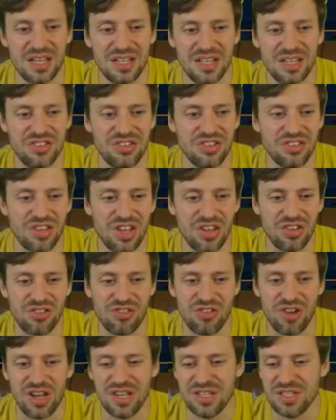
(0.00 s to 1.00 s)
let's just get
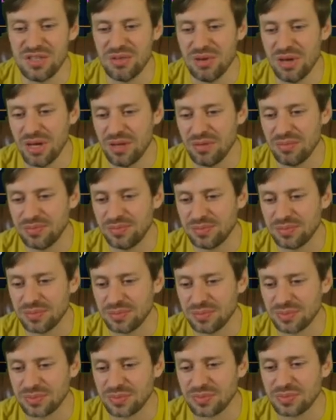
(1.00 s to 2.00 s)
straight into it.
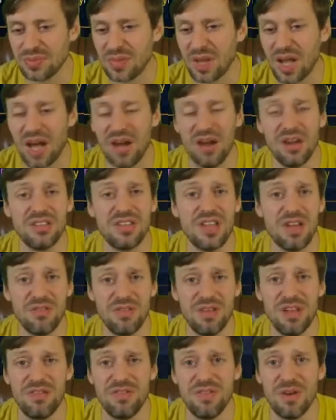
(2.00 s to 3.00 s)
And I
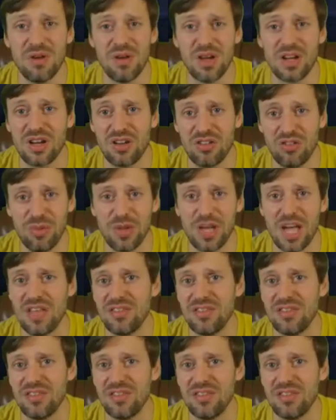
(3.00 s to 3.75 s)
definitely feel like I should be getting